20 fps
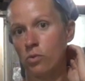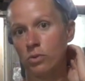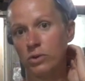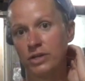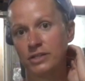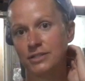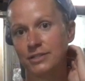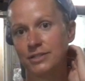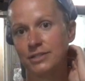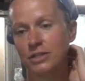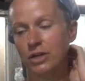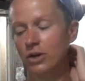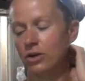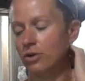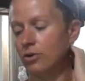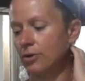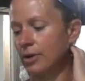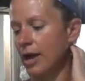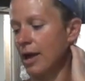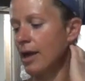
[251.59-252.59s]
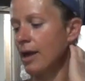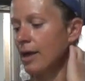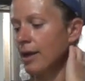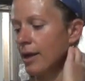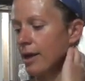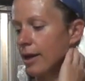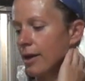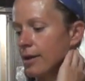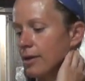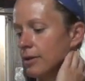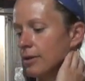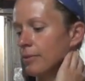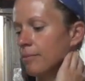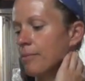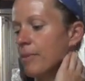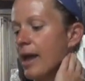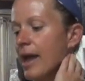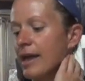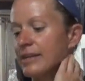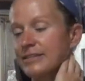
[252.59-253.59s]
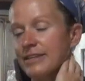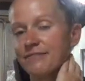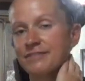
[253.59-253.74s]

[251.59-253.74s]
one stone. As